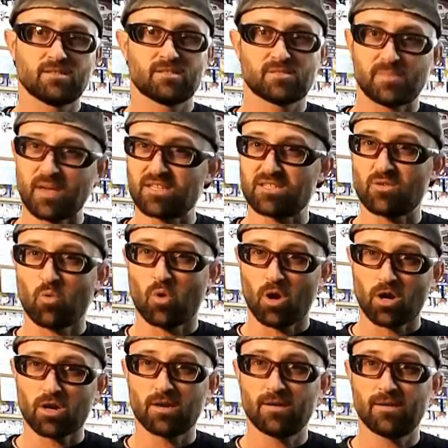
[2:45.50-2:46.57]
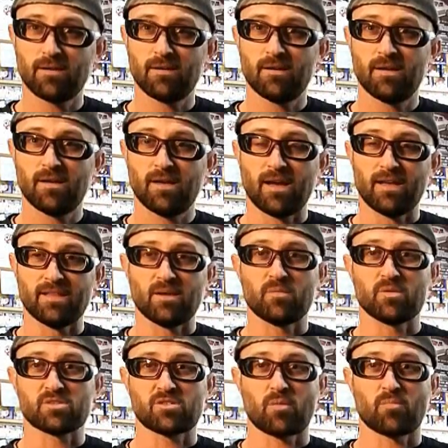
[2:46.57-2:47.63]
space to work. And then I'm
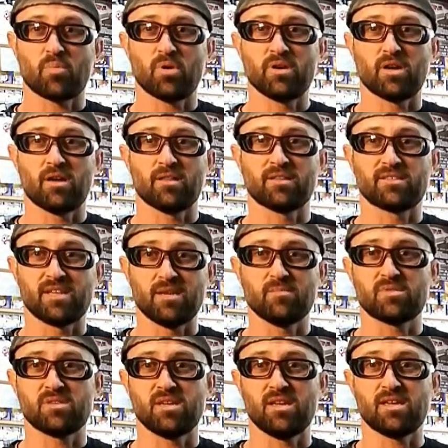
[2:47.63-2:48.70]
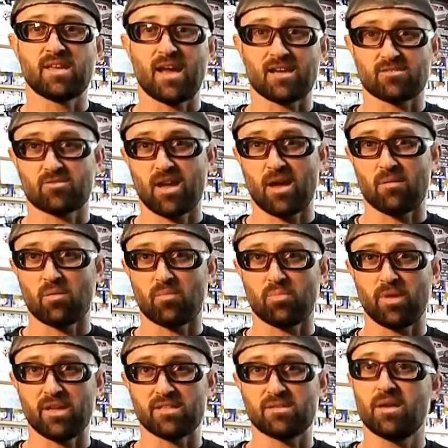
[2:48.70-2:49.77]
going to start putting on the Tiida caster camber
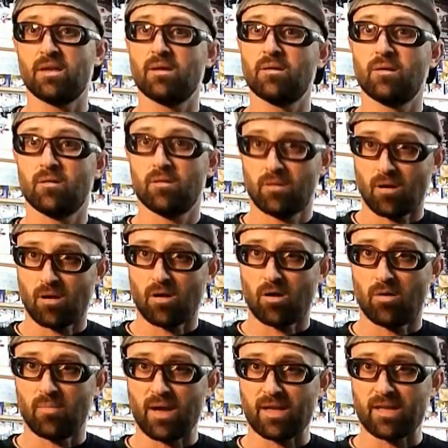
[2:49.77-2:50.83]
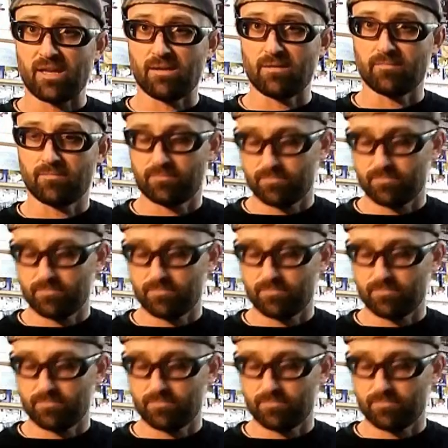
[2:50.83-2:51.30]
plates all back in.